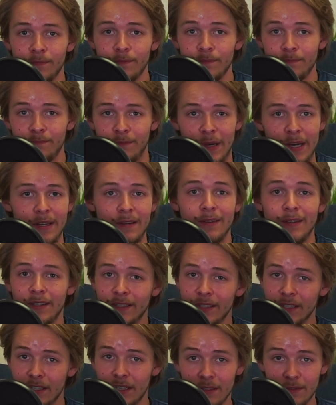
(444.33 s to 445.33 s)
But
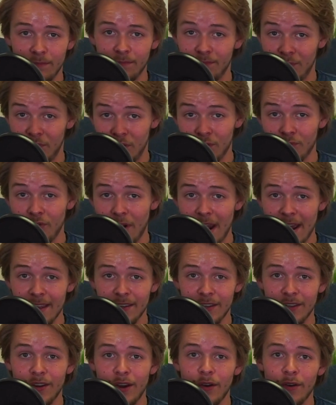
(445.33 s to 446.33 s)
to do right,
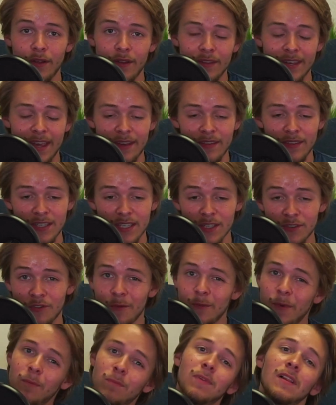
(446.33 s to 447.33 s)
you know, and again, this is from
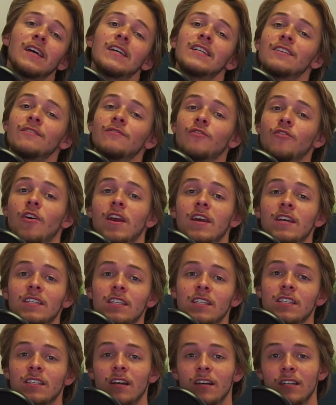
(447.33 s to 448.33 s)
a place of grace.
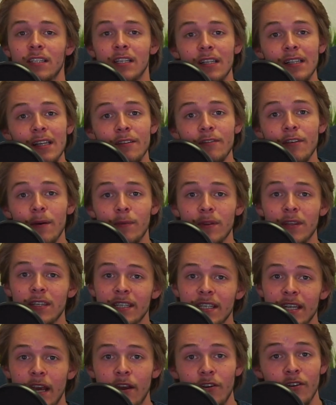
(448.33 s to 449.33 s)
It's not to live up to the
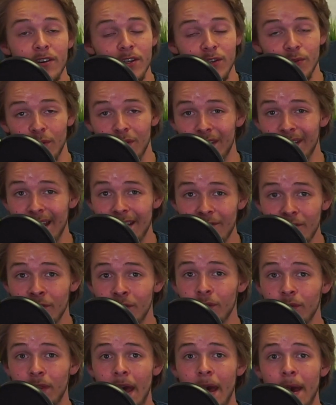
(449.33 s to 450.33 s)
standard, because we could never
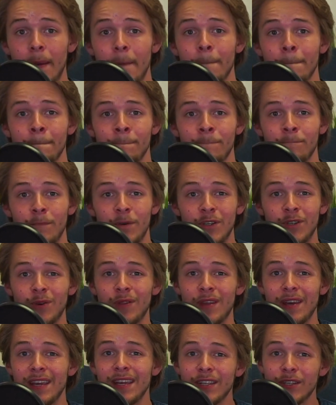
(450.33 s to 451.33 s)
do that, but knowing
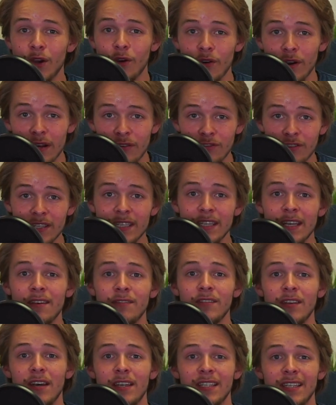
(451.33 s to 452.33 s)
that he's already received
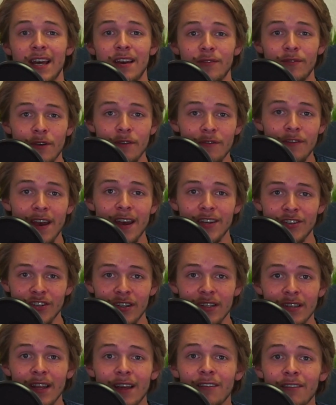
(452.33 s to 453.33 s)
us, and out of affection
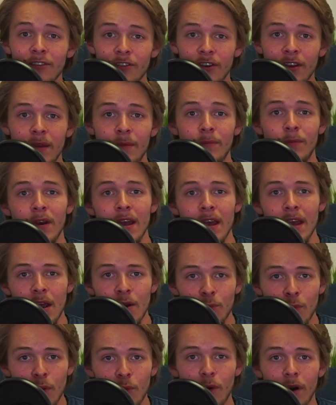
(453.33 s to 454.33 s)
and love for him,
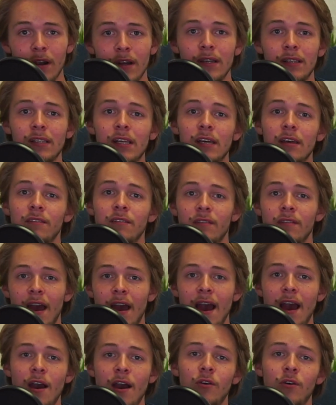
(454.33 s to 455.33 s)
we want to live
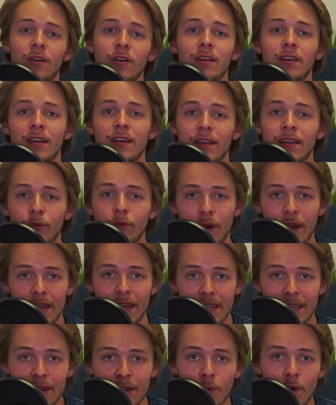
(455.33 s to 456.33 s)
out in the way
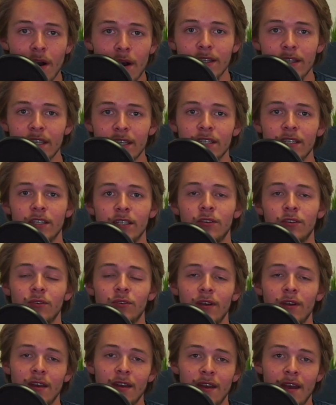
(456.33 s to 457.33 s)
he wants us to.
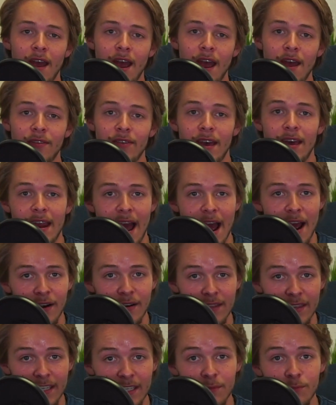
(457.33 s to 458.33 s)
And then out of
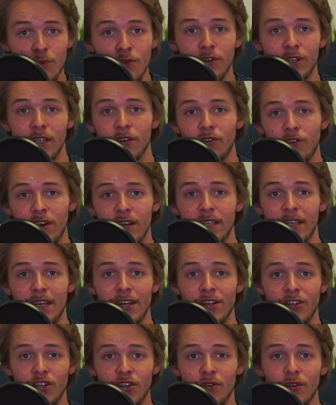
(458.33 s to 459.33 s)
this mercy and grace that he
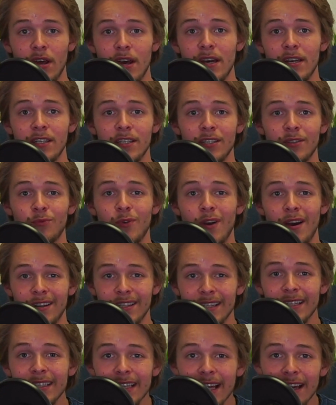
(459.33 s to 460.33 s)
showed us, we ought
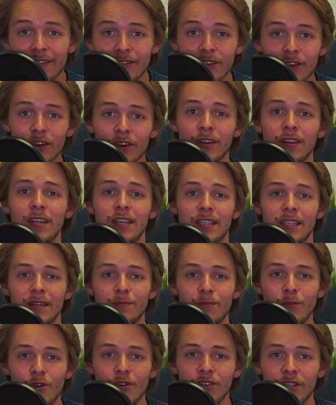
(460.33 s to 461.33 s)
to love goodness and
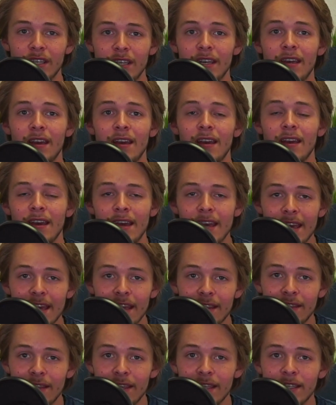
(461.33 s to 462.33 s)
mercy
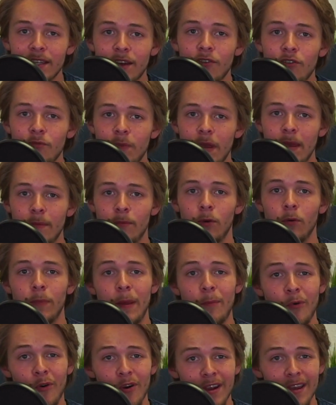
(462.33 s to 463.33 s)
in these other people.
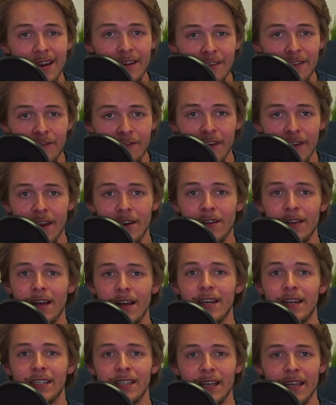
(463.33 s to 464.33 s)
People are going to fail
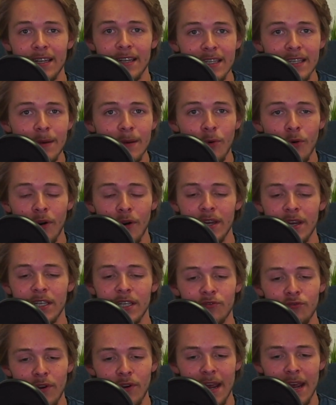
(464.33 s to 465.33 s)
us and disappoint us
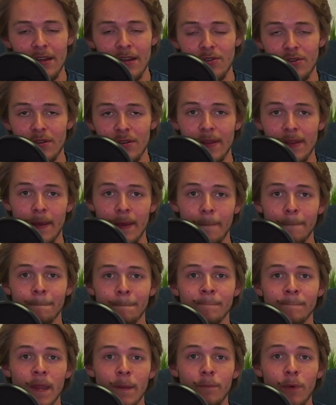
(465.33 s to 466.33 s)
regularly,
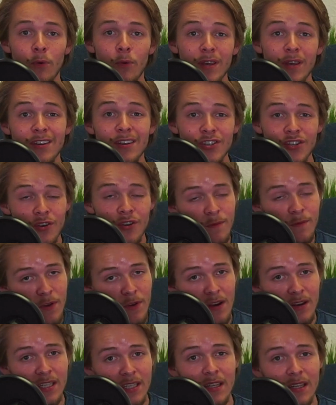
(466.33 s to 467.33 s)
but we can show them
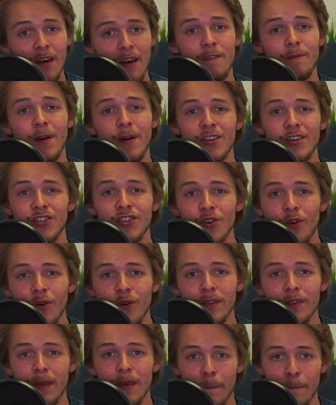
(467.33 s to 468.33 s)
God's love by showing
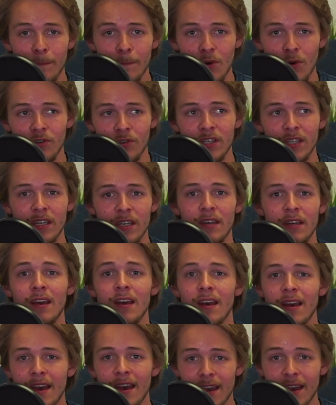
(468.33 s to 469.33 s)
them mercy
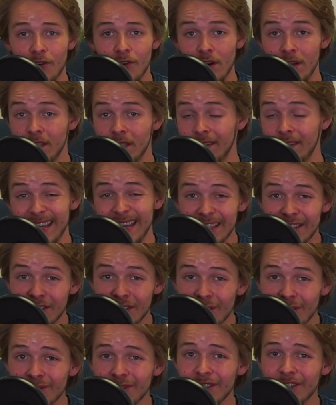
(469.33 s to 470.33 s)
and grace that they
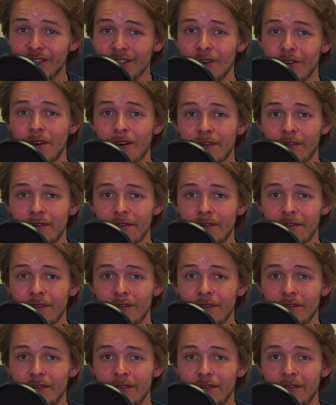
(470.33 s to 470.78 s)
don't deserve.